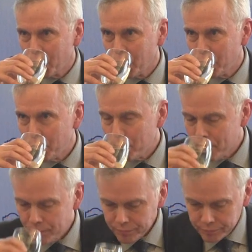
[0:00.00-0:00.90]
Hi, I'm,
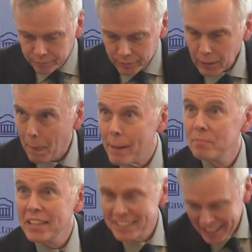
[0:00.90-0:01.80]
I'm Natalie
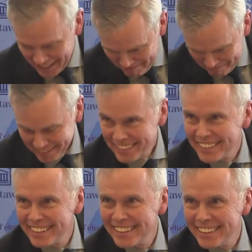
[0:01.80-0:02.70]
Brender. I'm an
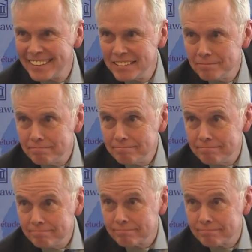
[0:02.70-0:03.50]
associate with the center here.